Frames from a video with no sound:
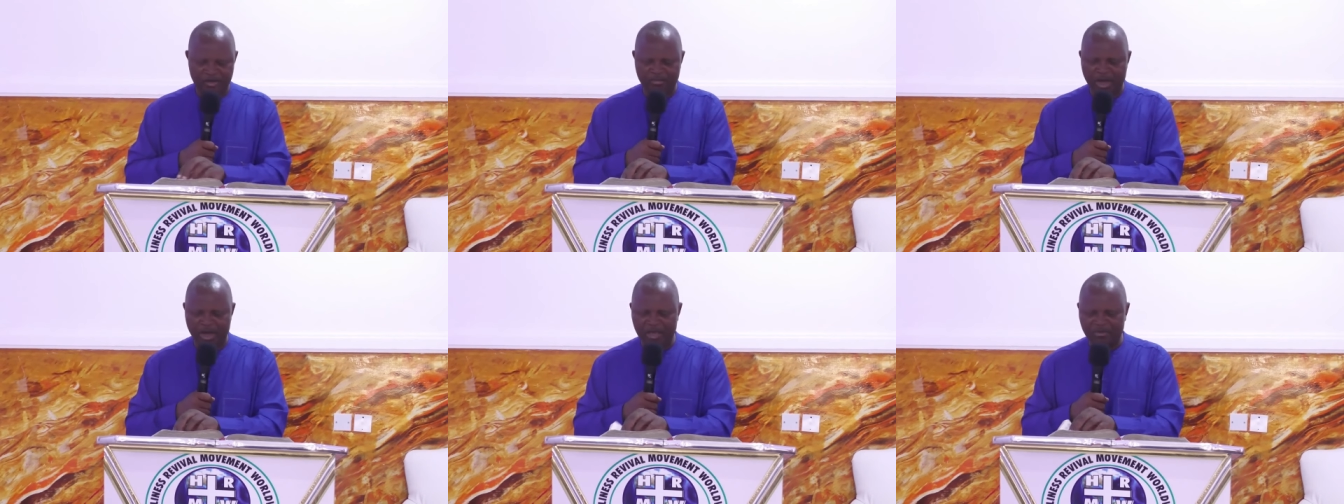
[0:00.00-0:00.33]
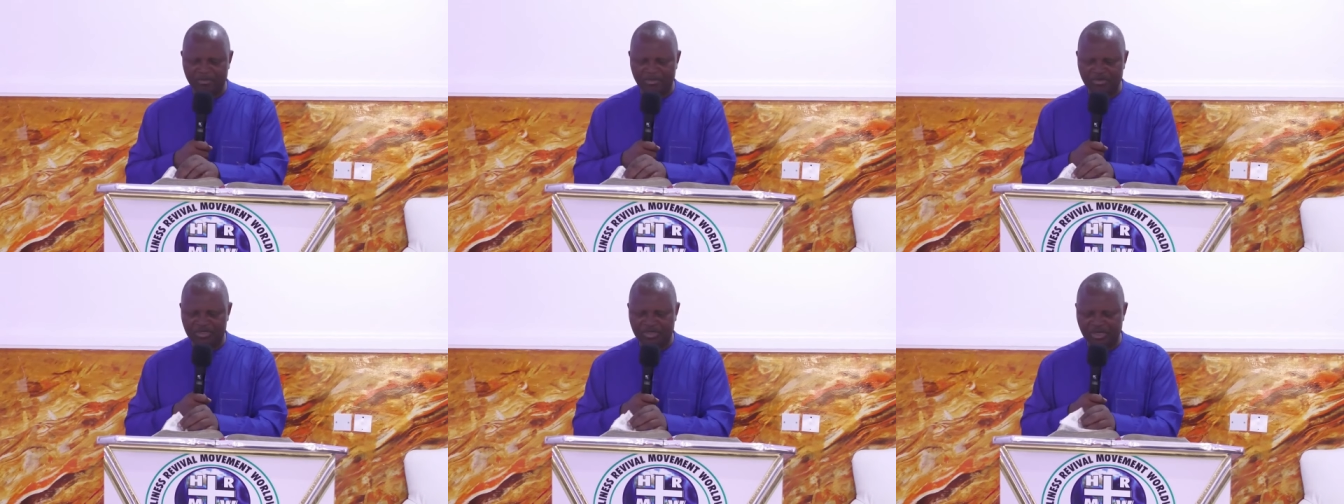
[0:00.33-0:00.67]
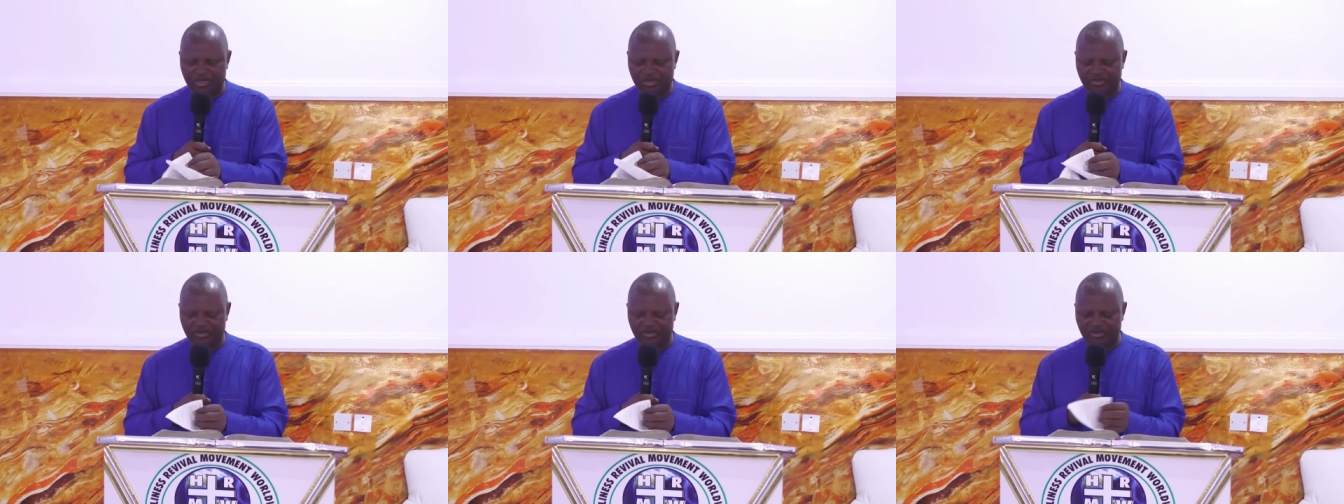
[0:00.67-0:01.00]
The
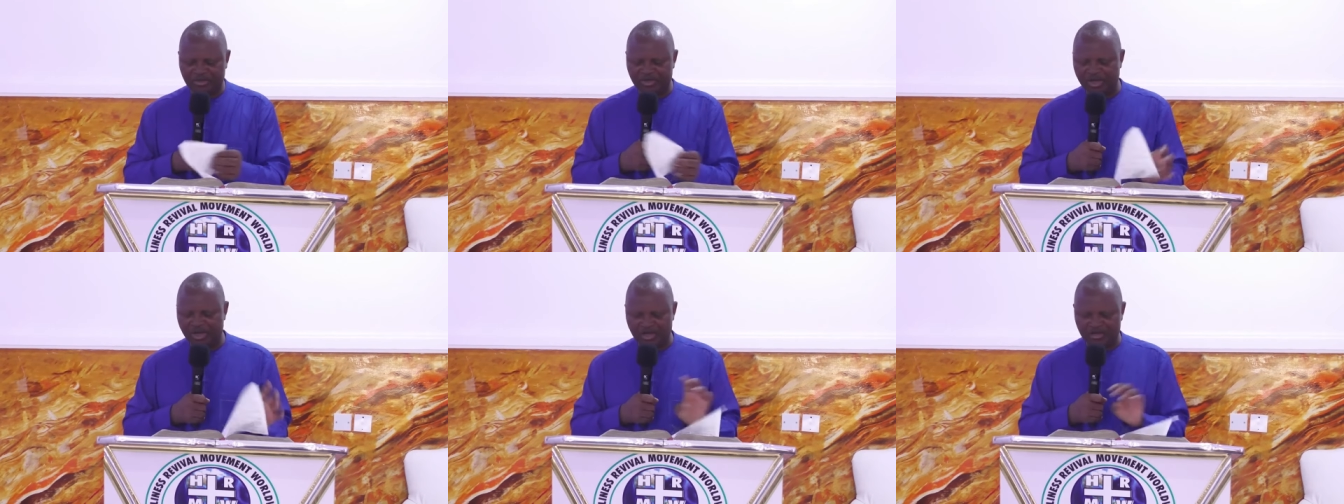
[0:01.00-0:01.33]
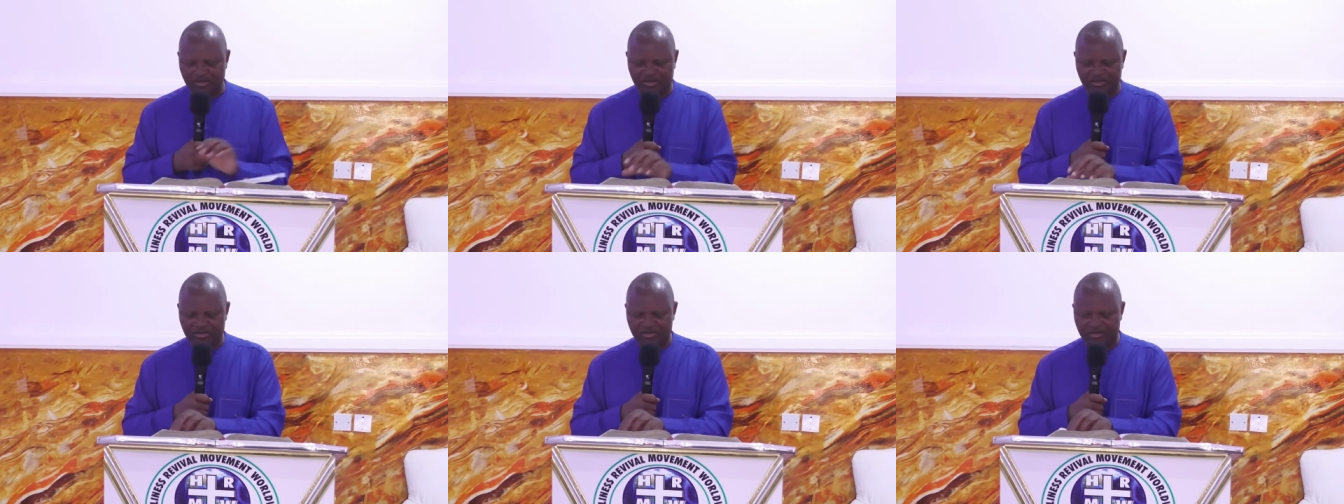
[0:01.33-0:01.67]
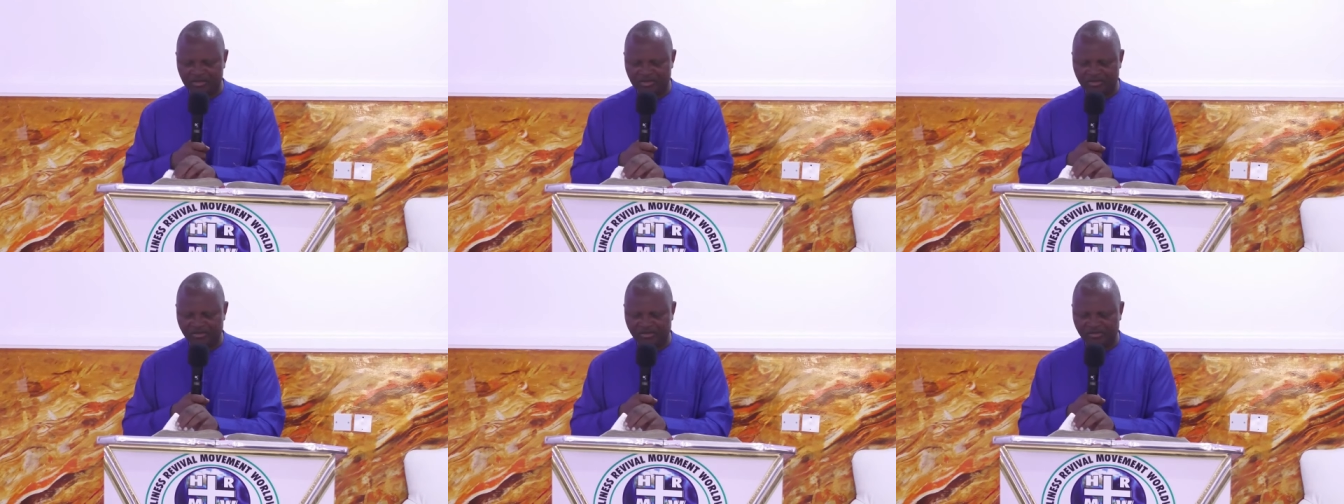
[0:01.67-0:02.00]
Bible tells
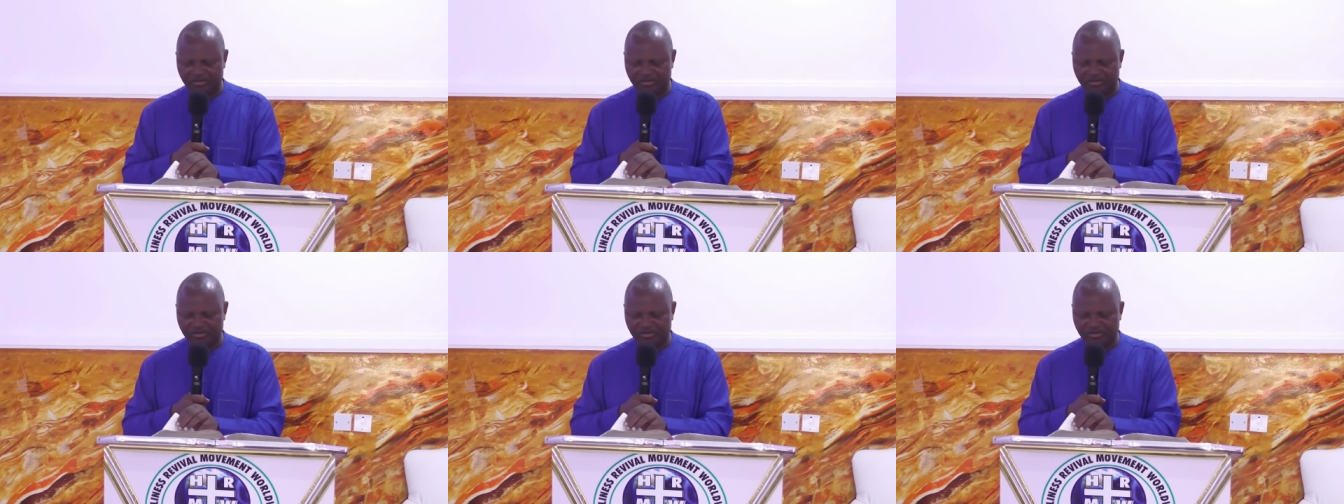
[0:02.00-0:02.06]
us